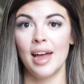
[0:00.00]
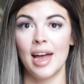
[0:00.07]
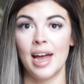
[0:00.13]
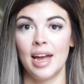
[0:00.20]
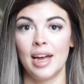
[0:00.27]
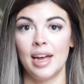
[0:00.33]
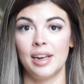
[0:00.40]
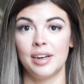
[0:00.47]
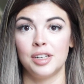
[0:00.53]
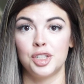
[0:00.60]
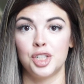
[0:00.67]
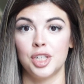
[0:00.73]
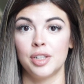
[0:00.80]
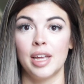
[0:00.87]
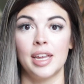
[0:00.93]
And
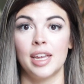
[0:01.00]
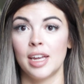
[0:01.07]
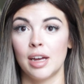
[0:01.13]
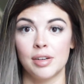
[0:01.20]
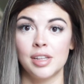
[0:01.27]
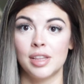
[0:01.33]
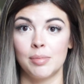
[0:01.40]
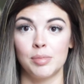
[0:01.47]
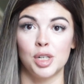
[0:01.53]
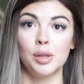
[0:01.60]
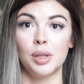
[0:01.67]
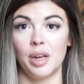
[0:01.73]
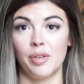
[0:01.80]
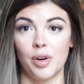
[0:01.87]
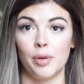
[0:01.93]
she like yelled at them to
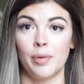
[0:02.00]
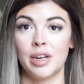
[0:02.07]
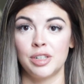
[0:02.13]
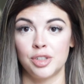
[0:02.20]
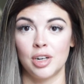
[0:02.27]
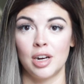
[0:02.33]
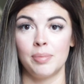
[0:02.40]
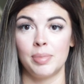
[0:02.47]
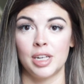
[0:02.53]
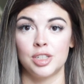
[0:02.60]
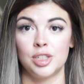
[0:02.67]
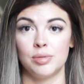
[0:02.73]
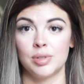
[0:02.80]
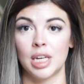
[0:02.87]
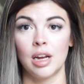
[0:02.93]
leave her restaurant
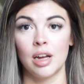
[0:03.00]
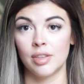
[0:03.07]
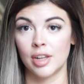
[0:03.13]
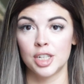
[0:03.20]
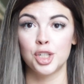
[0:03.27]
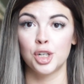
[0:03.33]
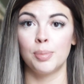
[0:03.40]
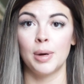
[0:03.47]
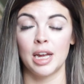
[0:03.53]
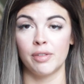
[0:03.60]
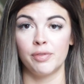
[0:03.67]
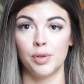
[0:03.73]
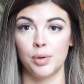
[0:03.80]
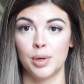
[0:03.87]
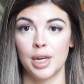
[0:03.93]
because she was like, unless you're
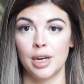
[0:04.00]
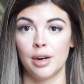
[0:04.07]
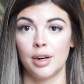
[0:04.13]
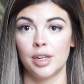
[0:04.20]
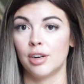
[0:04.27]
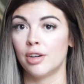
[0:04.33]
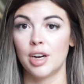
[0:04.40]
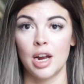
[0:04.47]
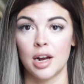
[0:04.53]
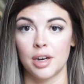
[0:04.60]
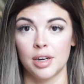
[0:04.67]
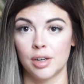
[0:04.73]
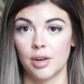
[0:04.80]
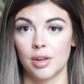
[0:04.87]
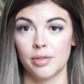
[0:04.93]
buying food here, you're not
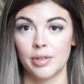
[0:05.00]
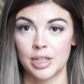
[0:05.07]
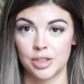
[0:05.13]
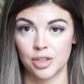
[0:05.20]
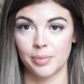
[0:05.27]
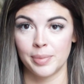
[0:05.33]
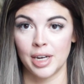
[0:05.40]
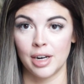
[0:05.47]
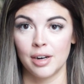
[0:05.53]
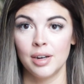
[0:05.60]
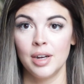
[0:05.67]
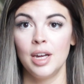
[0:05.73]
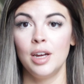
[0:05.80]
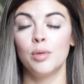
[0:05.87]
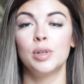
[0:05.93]
going to go to the restroom here,
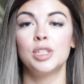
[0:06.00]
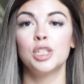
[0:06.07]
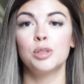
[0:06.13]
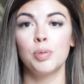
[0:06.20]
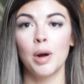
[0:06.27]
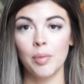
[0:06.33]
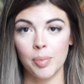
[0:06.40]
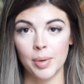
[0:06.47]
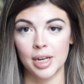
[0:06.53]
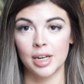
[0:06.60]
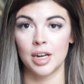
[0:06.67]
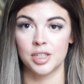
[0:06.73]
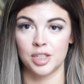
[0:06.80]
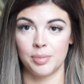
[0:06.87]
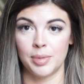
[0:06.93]
which is probably
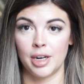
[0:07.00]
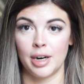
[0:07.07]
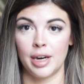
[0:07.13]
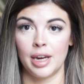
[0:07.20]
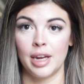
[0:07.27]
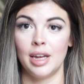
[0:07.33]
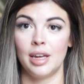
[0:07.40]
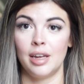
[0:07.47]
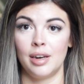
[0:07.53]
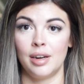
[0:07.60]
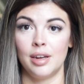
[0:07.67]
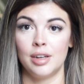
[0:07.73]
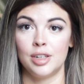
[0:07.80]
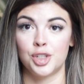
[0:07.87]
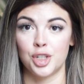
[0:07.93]
customary
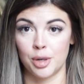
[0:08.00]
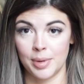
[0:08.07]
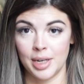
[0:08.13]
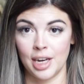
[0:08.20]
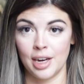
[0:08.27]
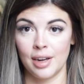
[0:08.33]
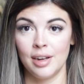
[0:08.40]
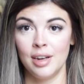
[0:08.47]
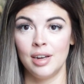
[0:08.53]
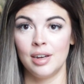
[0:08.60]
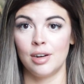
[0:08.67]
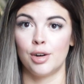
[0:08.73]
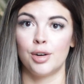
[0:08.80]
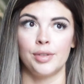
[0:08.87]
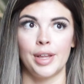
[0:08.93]
in Germany
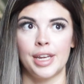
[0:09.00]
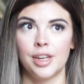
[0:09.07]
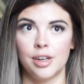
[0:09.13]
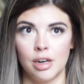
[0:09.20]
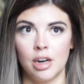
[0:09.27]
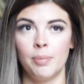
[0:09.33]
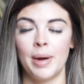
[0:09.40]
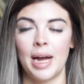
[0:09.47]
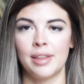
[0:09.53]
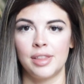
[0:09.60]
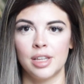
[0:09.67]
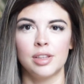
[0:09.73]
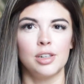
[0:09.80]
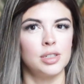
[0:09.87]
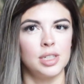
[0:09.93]
or like Europe. I
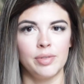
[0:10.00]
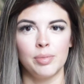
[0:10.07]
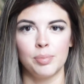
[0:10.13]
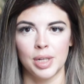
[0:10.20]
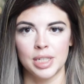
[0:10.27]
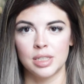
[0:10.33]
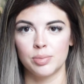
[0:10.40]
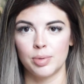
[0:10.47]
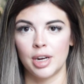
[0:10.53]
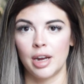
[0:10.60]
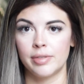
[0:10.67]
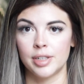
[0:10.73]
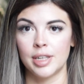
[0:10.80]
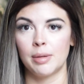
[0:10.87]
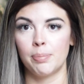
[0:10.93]
think there's even places where you
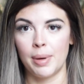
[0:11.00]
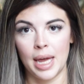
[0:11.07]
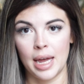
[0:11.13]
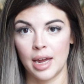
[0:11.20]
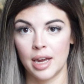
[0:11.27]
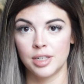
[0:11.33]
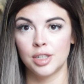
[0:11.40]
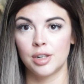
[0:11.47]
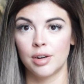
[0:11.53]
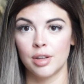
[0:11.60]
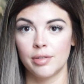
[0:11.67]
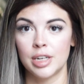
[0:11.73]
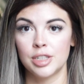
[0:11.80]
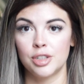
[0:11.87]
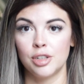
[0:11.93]
have to like pay to go to
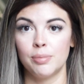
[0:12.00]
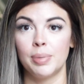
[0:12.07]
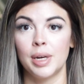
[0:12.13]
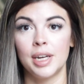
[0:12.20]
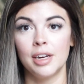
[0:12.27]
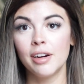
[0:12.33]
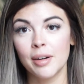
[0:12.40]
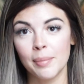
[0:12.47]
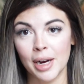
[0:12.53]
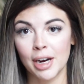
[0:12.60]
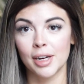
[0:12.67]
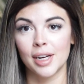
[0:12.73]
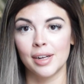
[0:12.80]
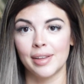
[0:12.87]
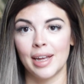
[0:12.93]
the restroom. But here in
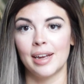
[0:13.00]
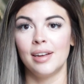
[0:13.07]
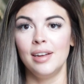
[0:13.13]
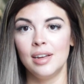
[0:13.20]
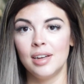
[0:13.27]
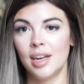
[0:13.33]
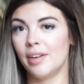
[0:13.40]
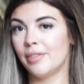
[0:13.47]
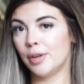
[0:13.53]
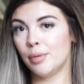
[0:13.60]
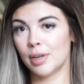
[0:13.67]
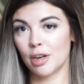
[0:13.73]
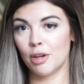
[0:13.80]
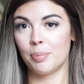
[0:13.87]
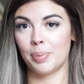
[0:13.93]
America, like if you
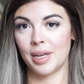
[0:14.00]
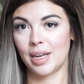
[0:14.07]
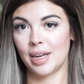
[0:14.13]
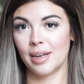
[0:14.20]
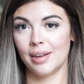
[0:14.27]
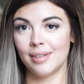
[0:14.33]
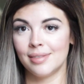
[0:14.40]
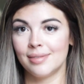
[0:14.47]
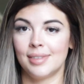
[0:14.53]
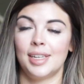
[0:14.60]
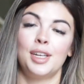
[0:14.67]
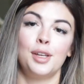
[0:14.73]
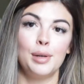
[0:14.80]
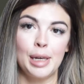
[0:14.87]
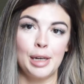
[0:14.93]
want to go pee,
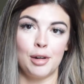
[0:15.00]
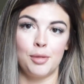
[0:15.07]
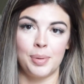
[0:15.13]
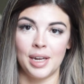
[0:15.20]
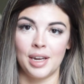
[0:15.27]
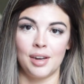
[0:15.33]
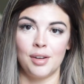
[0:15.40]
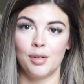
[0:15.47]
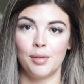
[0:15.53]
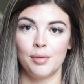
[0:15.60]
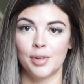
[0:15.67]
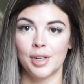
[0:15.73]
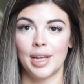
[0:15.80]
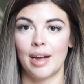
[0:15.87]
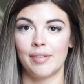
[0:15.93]
like you can go pee. You
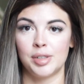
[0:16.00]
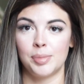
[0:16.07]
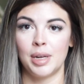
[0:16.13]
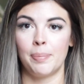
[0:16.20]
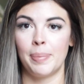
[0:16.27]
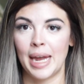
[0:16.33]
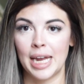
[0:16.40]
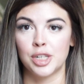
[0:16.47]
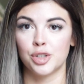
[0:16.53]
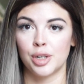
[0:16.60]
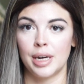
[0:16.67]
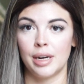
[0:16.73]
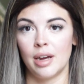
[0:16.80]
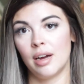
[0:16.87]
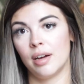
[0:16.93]
don't really have to be a
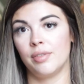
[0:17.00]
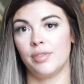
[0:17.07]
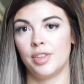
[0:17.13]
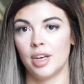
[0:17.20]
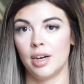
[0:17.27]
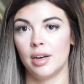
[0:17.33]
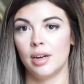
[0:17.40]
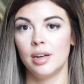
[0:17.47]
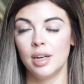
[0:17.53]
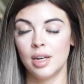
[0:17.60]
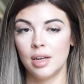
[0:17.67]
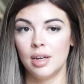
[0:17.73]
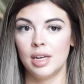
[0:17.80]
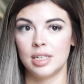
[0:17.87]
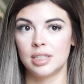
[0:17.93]
patron of the
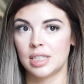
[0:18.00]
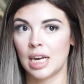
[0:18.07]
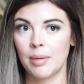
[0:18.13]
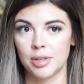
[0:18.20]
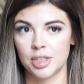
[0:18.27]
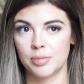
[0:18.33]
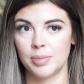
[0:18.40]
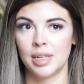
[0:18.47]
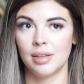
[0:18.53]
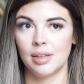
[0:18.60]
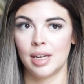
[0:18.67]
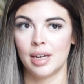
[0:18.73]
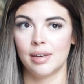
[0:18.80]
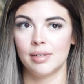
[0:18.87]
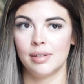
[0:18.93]
establishment.
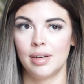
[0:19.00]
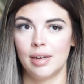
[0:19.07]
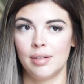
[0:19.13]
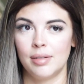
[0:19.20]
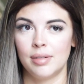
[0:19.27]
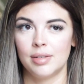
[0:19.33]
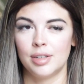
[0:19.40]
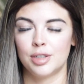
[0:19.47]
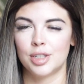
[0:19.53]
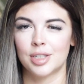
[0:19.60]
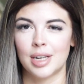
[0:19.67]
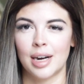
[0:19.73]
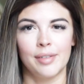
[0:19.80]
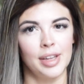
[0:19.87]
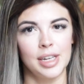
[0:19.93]
Like there's
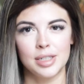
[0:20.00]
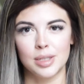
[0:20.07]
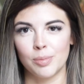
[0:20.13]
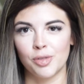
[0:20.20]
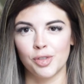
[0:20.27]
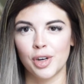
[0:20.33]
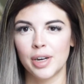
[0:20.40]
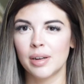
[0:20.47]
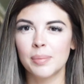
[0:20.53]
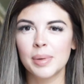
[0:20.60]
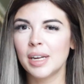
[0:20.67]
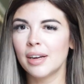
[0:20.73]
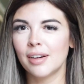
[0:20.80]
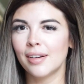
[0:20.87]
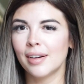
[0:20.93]
just kind of like some freedom
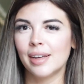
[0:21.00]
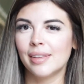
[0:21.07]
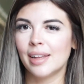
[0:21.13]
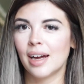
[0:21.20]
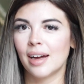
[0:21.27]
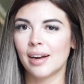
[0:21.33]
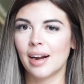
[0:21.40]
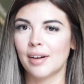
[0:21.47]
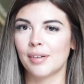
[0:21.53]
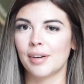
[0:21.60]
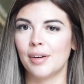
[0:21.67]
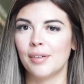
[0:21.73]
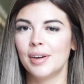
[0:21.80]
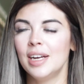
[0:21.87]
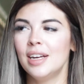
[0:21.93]
here in that. I don't
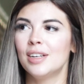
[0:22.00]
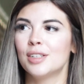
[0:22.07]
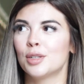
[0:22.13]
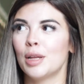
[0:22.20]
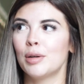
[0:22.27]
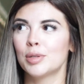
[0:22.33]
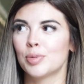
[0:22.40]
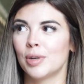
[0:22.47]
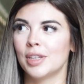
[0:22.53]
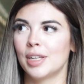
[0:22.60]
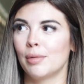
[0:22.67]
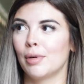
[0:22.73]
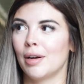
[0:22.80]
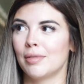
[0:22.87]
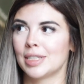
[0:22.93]
know. So that was one
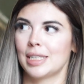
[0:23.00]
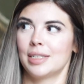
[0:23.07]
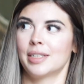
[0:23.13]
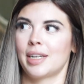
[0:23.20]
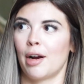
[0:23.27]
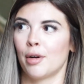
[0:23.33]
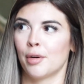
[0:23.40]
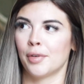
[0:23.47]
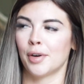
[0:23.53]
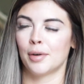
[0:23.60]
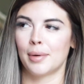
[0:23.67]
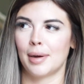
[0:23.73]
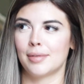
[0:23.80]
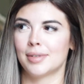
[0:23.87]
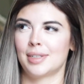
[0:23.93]
thing where I was like scared of
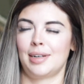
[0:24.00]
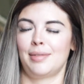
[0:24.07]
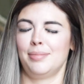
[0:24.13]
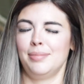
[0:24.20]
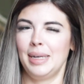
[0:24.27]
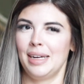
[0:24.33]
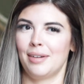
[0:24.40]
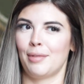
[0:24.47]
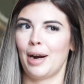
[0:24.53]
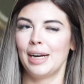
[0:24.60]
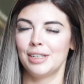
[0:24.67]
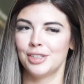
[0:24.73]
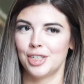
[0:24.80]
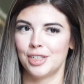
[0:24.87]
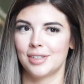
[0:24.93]
her, where I was like, man, why
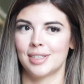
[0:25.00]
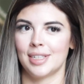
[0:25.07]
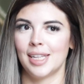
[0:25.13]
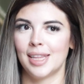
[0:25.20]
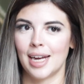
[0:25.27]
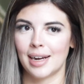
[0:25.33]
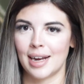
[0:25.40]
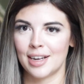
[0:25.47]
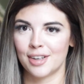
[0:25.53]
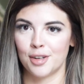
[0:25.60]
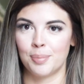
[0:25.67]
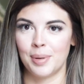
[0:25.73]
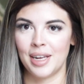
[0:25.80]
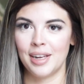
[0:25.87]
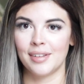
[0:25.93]
didn't she just let that guy
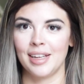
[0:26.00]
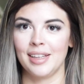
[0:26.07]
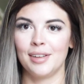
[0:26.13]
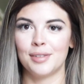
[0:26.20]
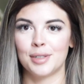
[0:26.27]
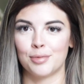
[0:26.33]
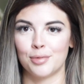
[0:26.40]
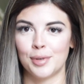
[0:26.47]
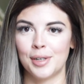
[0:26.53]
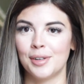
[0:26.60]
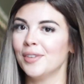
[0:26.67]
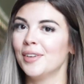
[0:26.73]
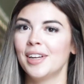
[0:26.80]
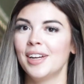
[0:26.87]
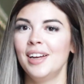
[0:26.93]
go pee? Like that was
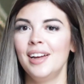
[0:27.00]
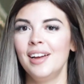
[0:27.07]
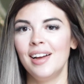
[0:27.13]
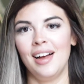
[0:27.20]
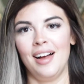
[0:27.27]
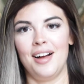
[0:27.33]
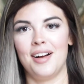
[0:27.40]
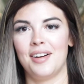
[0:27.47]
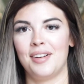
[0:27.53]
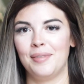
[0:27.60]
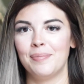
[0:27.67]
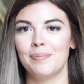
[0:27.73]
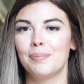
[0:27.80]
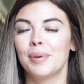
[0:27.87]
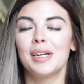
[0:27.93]
rude.
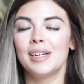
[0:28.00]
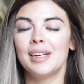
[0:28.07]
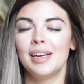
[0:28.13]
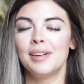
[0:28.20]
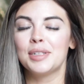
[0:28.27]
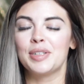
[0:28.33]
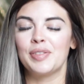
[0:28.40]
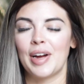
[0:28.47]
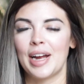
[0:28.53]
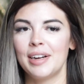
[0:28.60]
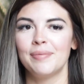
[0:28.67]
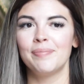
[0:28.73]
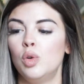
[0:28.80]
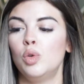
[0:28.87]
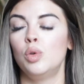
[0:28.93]
But it was
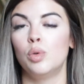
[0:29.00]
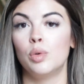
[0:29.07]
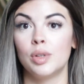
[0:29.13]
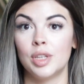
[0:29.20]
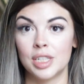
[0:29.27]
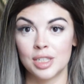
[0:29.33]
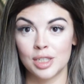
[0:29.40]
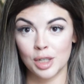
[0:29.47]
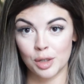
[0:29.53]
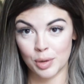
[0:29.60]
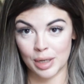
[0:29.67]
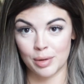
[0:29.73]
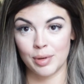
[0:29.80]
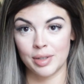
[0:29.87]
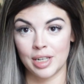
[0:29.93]
fine. Ooh, this is a
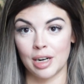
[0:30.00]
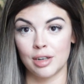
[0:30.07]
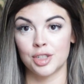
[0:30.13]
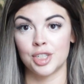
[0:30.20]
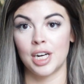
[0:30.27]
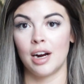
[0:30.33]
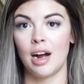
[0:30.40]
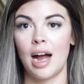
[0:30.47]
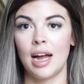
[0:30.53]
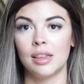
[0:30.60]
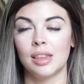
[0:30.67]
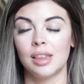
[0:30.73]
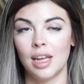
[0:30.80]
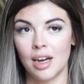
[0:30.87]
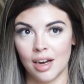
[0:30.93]
quick one that I'll share. I
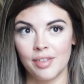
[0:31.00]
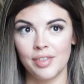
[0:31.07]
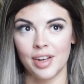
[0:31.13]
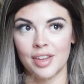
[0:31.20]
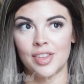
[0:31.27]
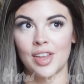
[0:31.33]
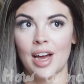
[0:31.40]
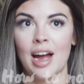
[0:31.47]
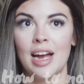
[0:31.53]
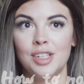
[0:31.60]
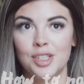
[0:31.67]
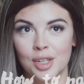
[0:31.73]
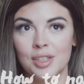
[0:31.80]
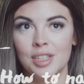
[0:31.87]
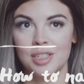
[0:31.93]
love that I
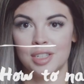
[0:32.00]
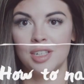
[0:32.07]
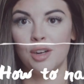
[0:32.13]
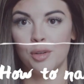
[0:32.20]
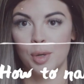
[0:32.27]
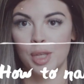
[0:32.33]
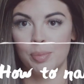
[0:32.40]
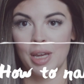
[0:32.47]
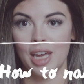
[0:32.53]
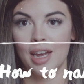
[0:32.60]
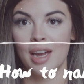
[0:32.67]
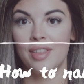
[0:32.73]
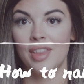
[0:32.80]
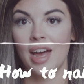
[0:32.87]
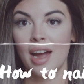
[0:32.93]
took this skill with me,
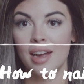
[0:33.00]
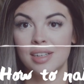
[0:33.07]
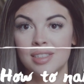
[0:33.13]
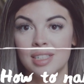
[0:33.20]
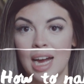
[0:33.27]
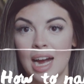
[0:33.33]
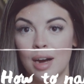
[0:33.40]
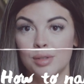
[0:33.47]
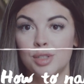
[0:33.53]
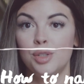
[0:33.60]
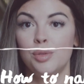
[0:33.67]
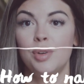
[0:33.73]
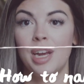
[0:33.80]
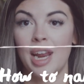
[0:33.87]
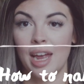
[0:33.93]
and that is how
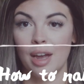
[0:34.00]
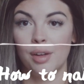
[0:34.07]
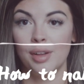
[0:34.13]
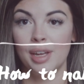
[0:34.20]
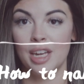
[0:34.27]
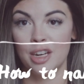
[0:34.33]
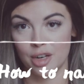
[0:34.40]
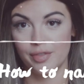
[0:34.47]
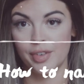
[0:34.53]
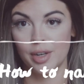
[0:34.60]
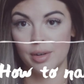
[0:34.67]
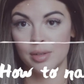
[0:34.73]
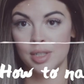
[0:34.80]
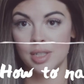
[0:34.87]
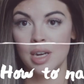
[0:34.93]
to nail
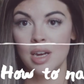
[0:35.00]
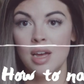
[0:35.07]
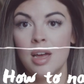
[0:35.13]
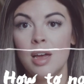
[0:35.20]
interviews.